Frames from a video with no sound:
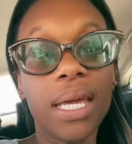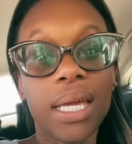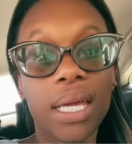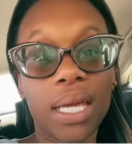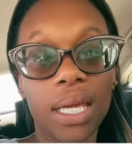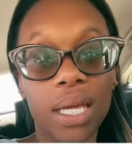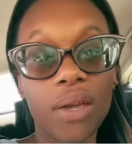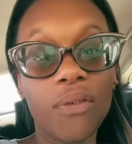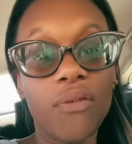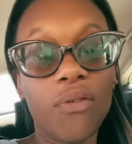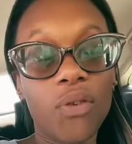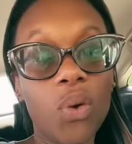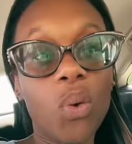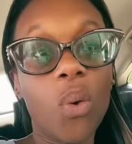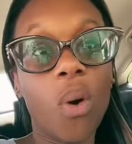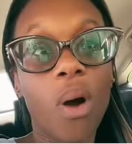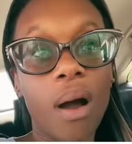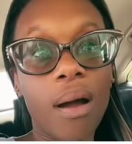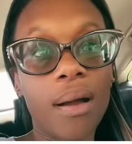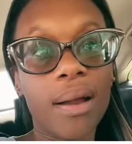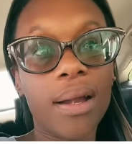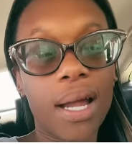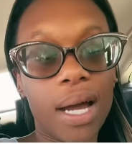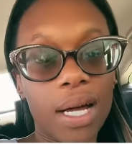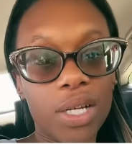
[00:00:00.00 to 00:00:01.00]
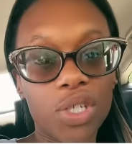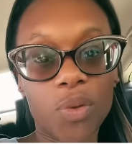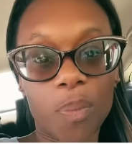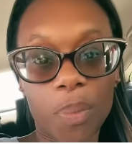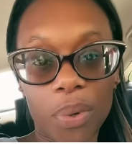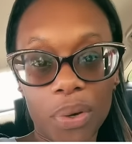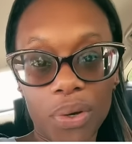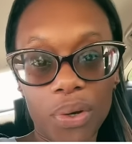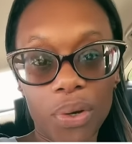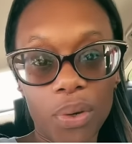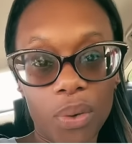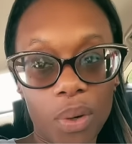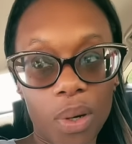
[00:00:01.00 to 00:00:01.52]
If you are an
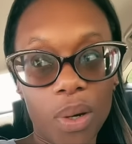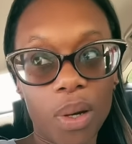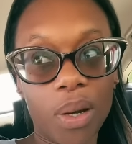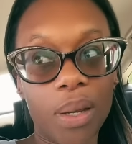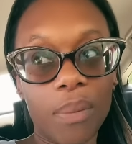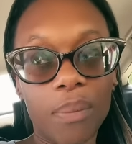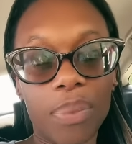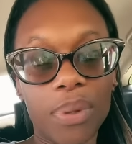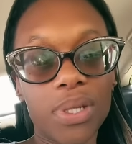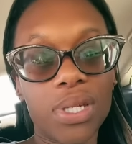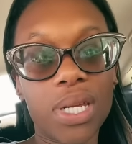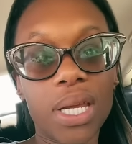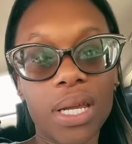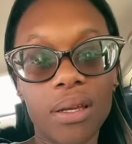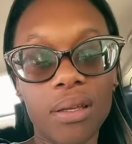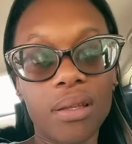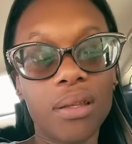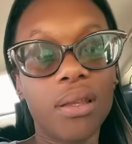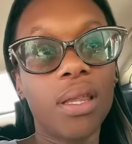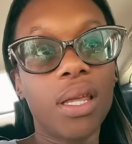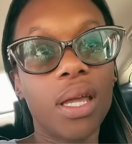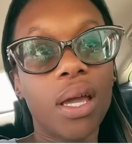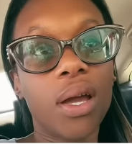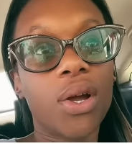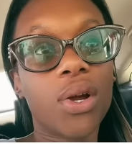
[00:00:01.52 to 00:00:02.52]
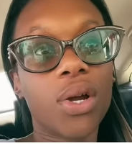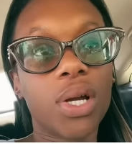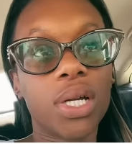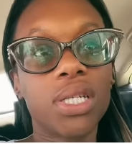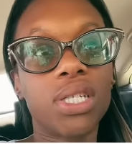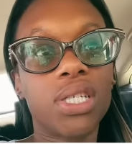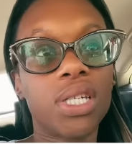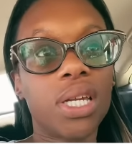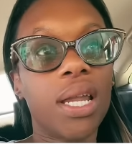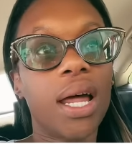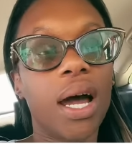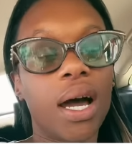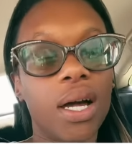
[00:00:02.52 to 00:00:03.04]
entrepreneur, and particularly a
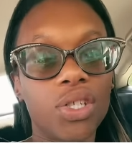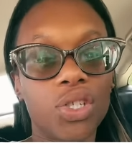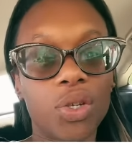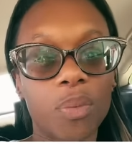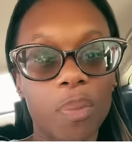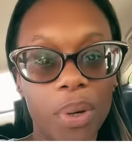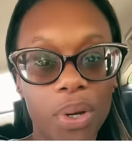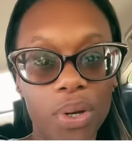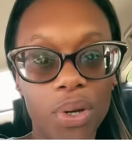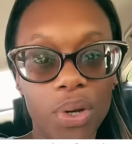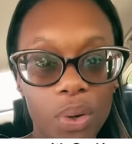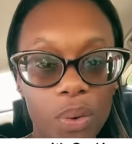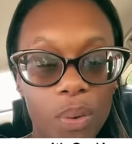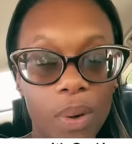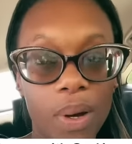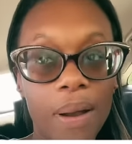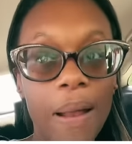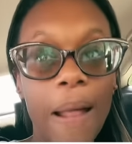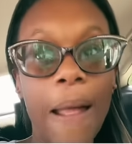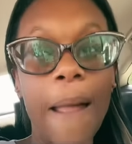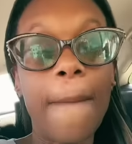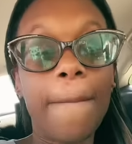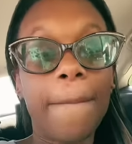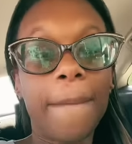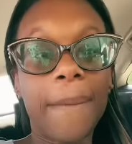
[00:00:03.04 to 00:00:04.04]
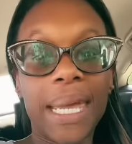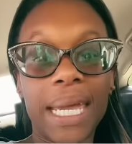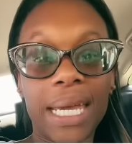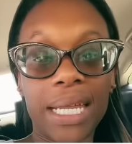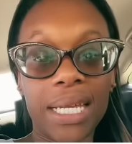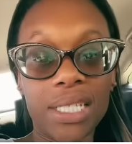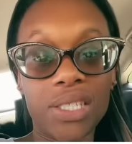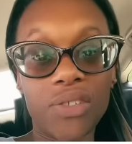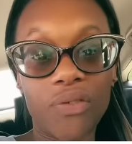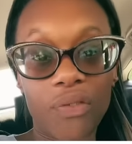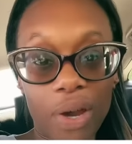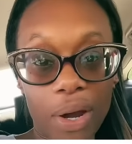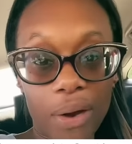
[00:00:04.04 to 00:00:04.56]
Christian entrepreneur, it
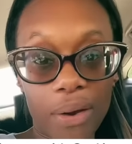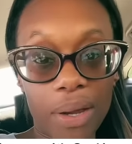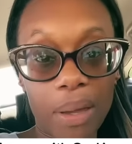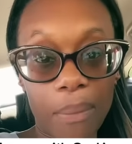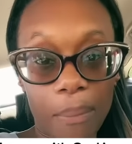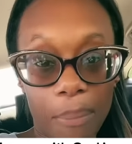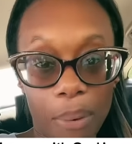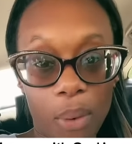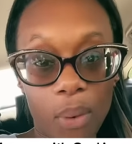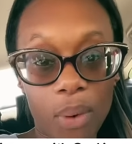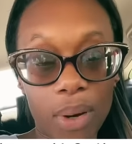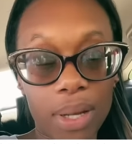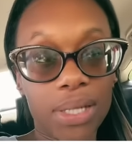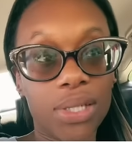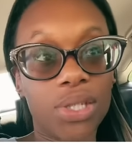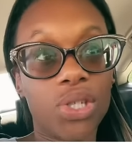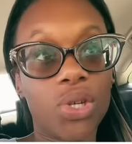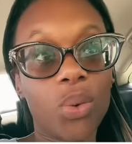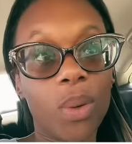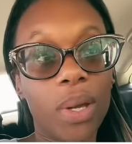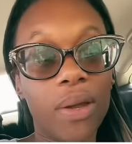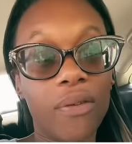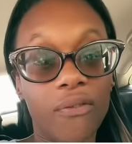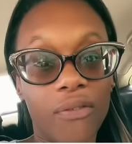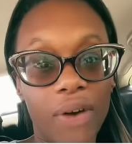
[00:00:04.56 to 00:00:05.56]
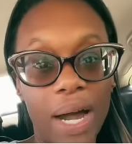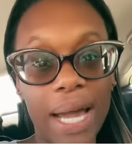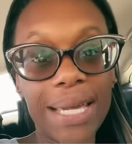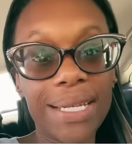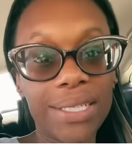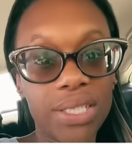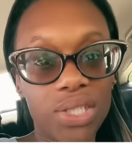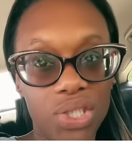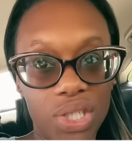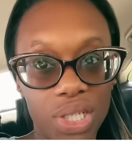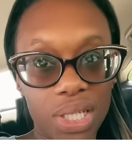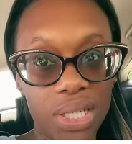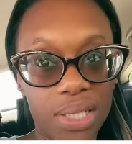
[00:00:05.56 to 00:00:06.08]
is very important to invite
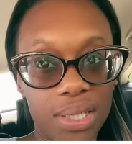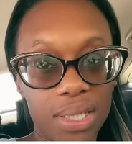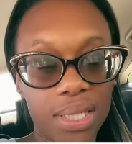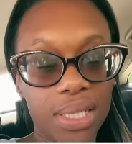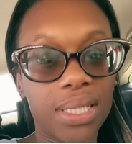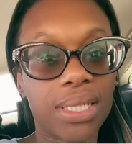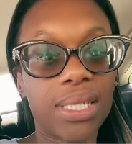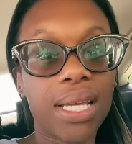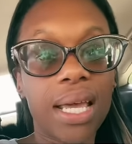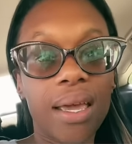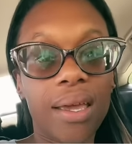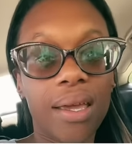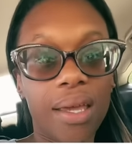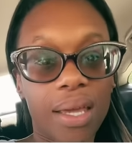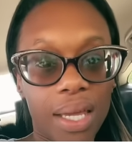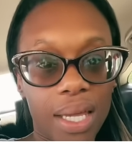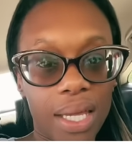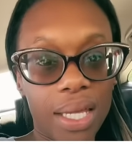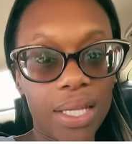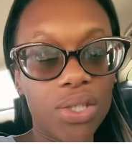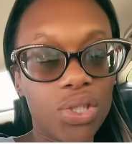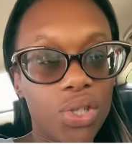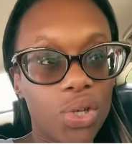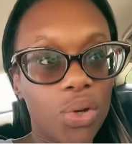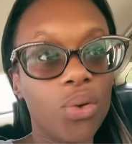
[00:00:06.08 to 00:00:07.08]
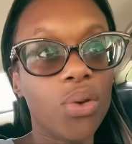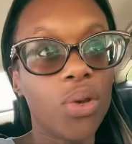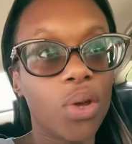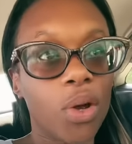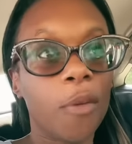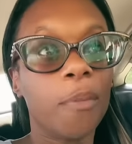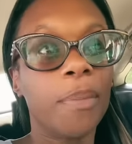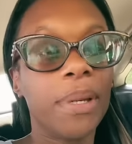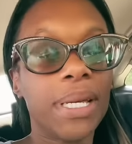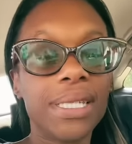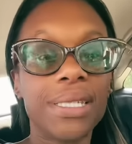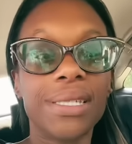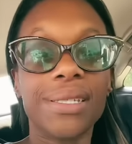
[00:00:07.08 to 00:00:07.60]
Jesus into your
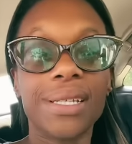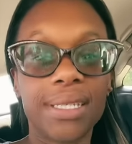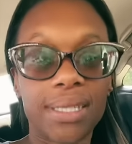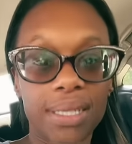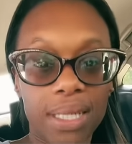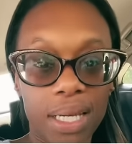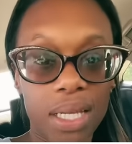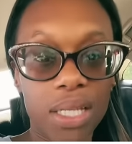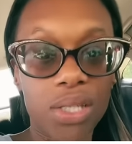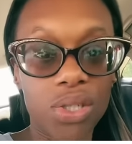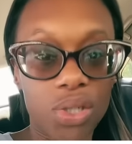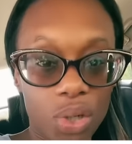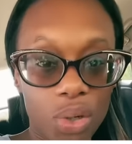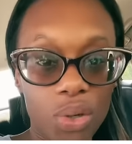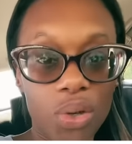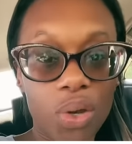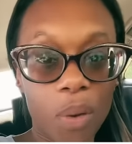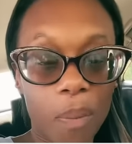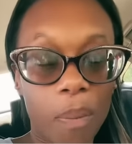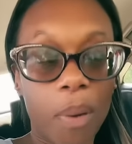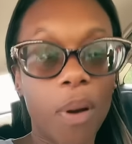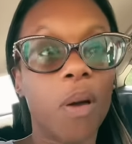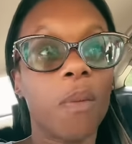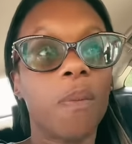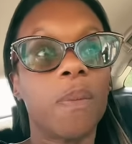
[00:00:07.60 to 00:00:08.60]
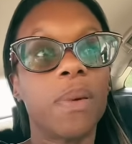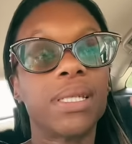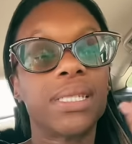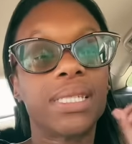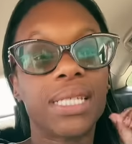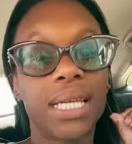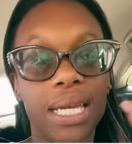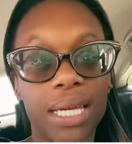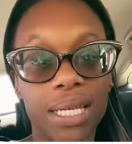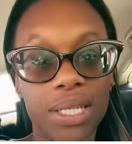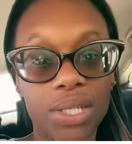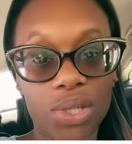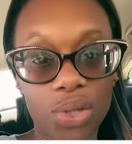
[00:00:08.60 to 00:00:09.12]
business, into your purpose,
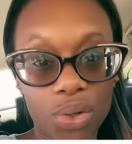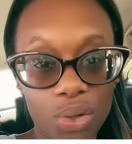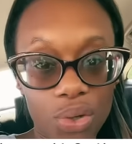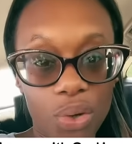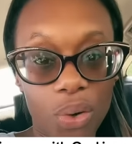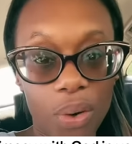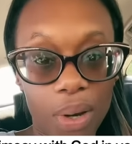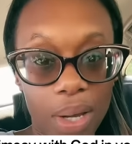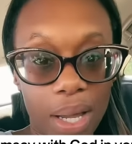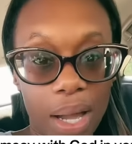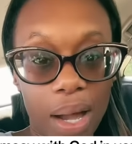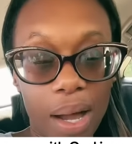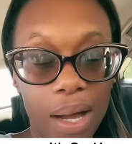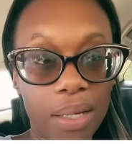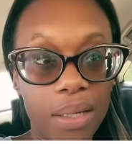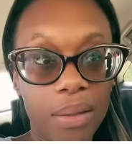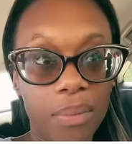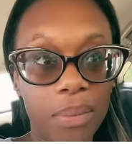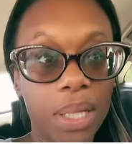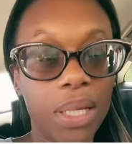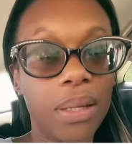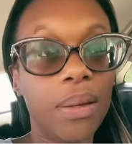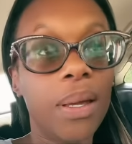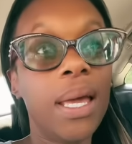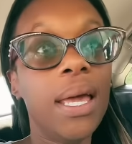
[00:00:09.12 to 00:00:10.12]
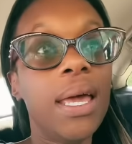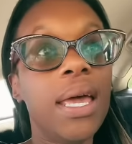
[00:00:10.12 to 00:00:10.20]
into your economy.